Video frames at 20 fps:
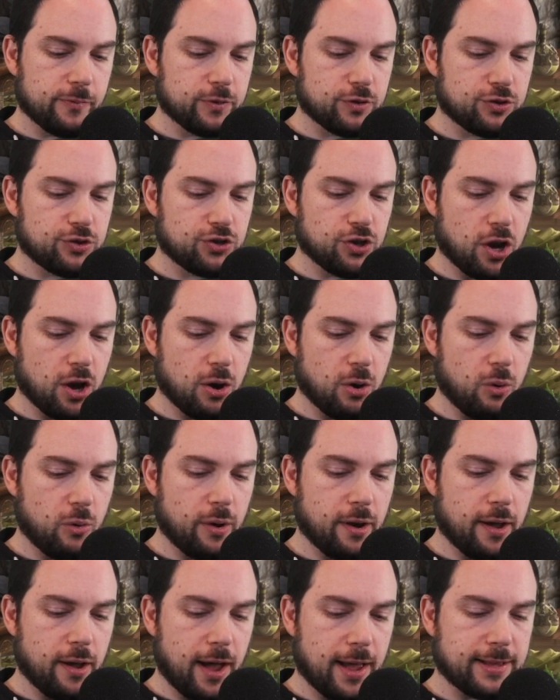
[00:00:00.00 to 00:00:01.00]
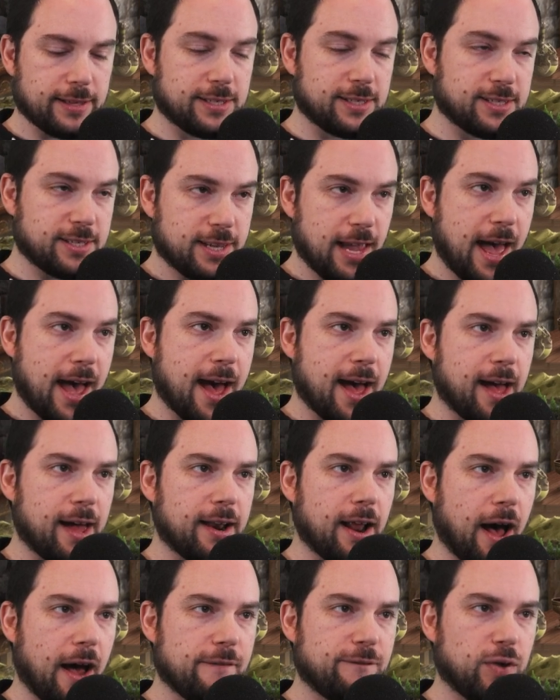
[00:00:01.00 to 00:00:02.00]
So
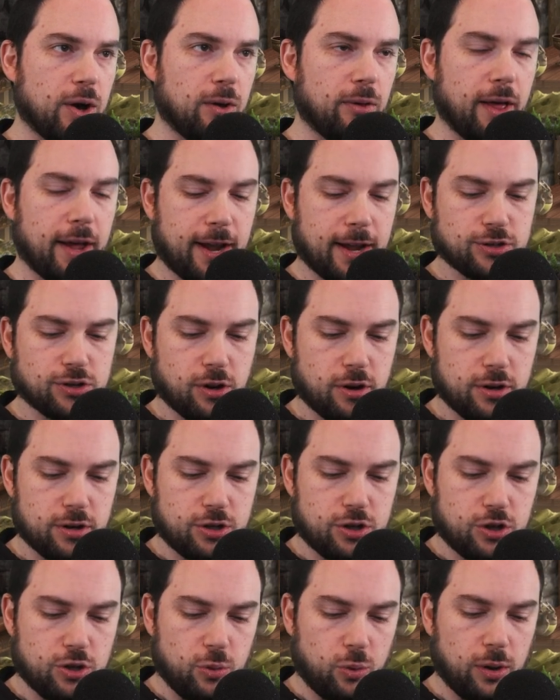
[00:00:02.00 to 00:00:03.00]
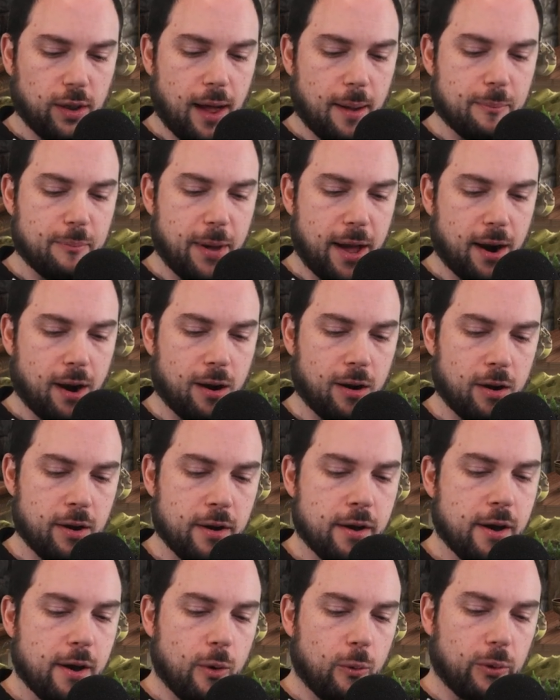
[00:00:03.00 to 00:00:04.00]
instead, I felt like I started to do a lot better
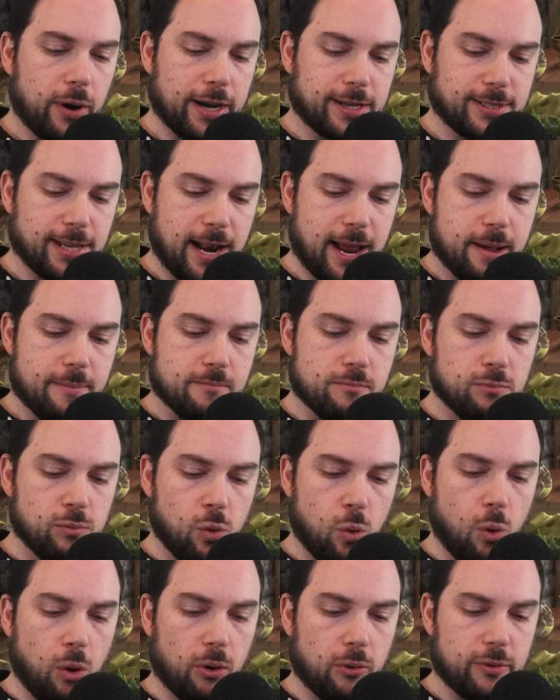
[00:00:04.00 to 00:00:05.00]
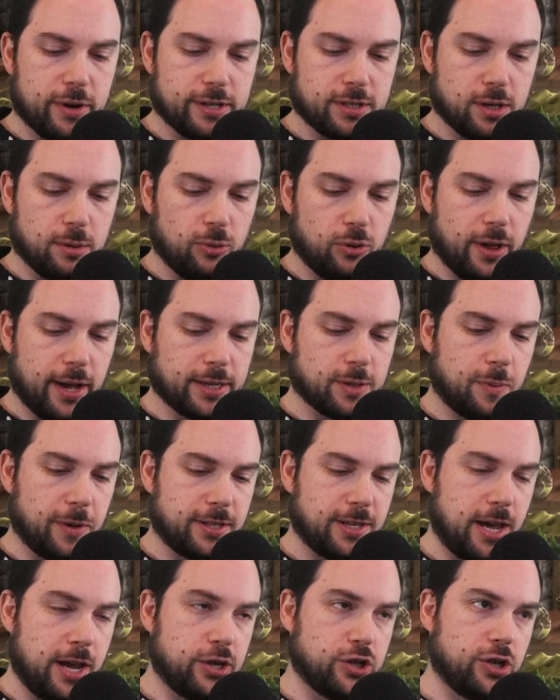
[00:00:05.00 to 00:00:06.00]
when I set a more reasonable
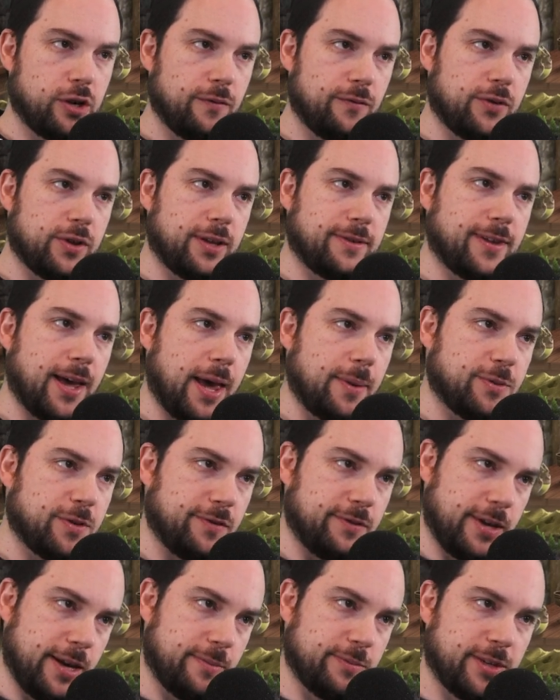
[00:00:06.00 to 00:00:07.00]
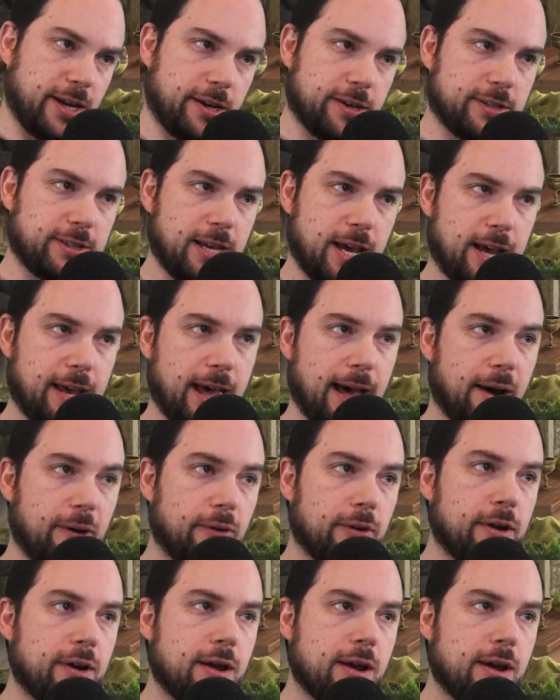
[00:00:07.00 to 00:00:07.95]
expectation for the types of teams I could take out.